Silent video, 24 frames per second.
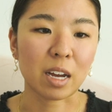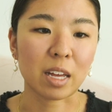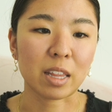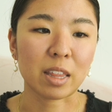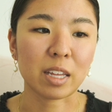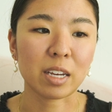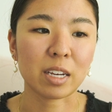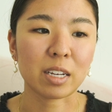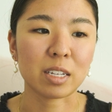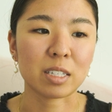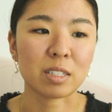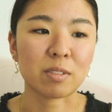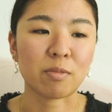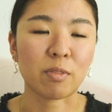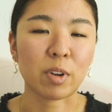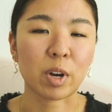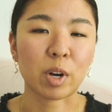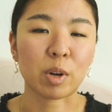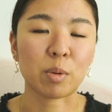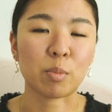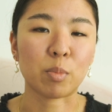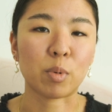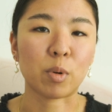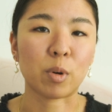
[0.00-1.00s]
I think it's
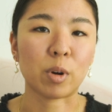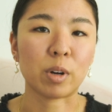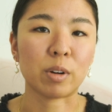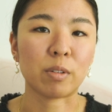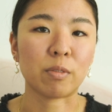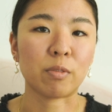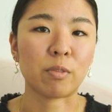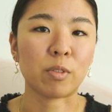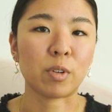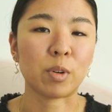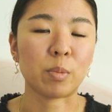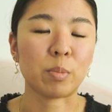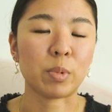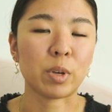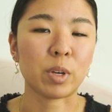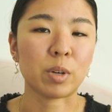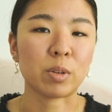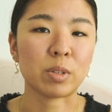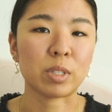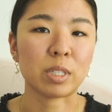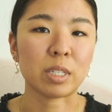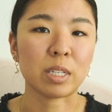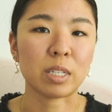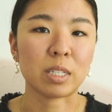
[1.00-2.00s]
very important for
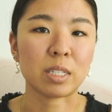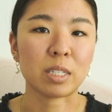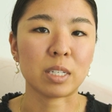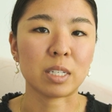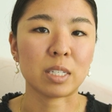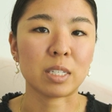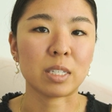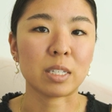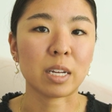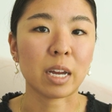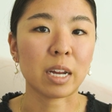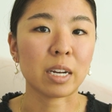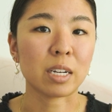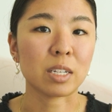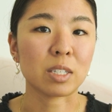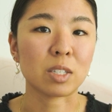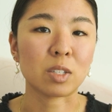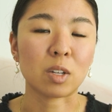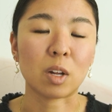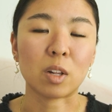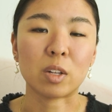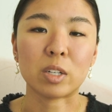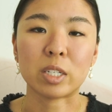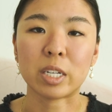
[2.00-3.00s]
POCs to stand in
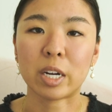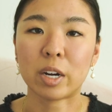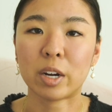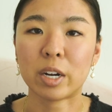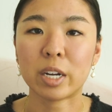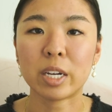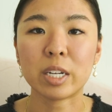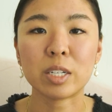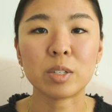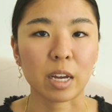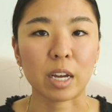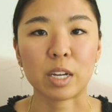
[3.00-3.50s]
solidarity